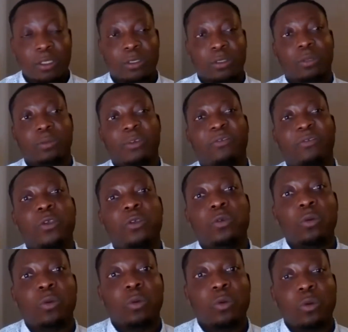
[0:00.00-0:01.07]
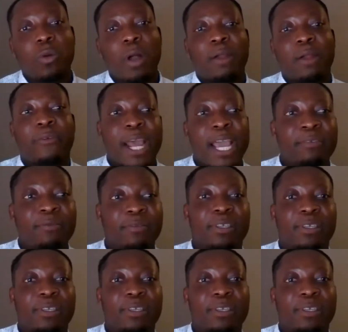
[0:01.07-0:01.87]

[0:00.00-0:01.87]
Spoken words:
So before you arrive